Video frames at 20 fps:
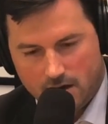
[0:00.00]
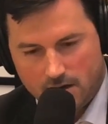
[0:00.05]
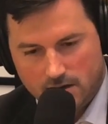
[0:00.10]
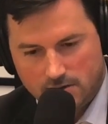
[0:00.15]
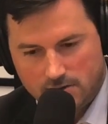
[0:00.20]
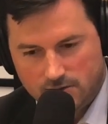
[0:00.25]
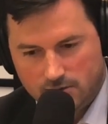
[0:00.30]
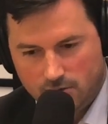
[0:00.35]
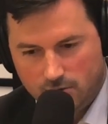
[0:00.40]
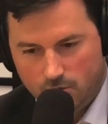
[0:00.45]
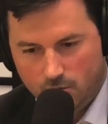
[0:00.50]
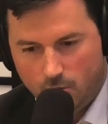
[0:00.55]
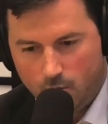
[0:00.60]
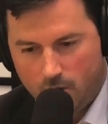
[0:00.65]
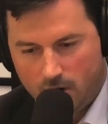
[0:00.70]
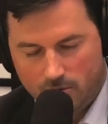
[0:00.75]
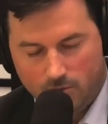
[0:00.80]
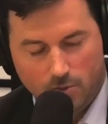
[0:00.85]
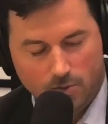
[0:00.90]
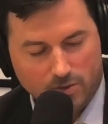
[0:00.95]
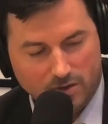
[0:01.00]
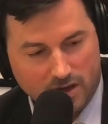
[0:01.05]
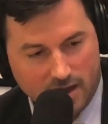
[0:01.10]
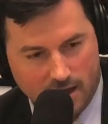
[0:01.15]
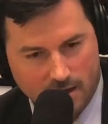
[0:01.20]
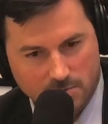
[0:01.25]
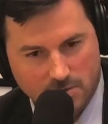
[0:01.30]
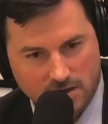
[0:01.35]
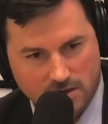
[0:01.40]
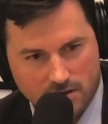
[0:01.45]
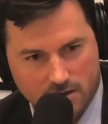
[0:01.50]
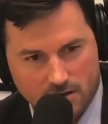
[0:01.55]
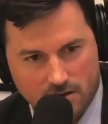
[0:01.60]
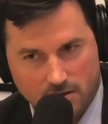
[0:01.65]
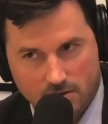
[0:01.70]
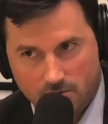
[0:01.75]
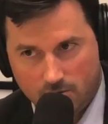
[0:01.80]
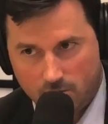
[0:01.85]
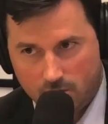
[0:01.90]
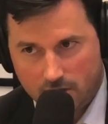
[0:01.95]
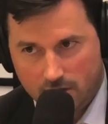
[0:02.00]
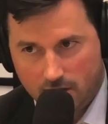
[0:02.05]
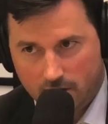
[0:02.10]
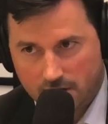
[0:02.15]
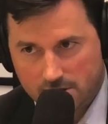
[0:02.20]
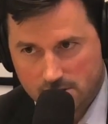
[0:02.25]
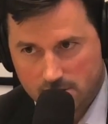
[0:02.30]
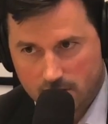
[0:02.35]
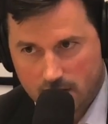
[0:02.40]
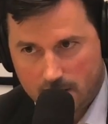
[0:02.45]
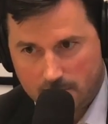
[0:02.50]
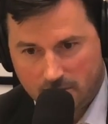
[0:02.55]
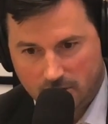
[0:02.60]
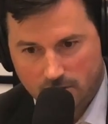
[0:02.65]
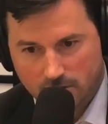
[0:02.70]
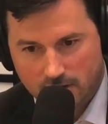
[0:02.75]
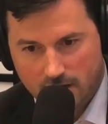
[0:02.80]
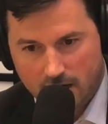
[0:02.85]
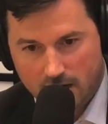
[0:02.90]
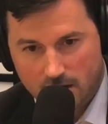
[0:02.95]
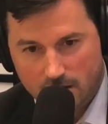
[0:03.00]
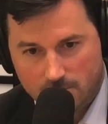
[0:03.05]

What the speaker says: to what can be done with electro-optical data,